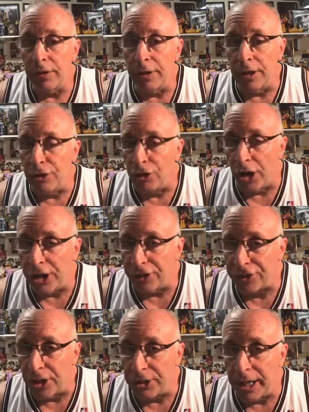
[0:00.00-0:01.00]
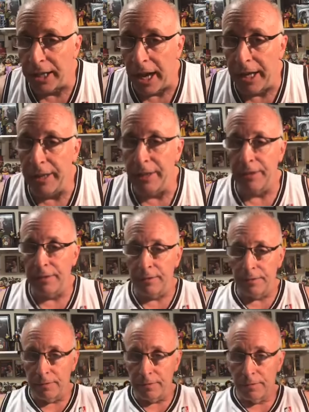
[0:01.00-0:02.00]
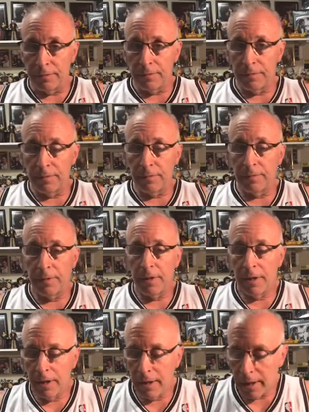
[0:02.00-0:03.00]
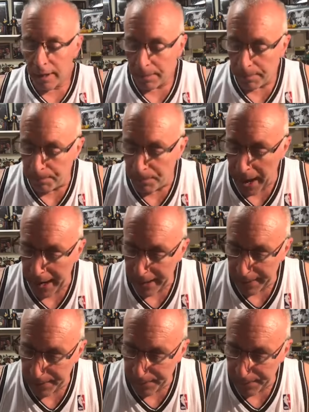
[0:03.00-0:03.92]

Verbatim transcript: Enjoy your Sunday night. Okay, you too. Bye-bye. Bye.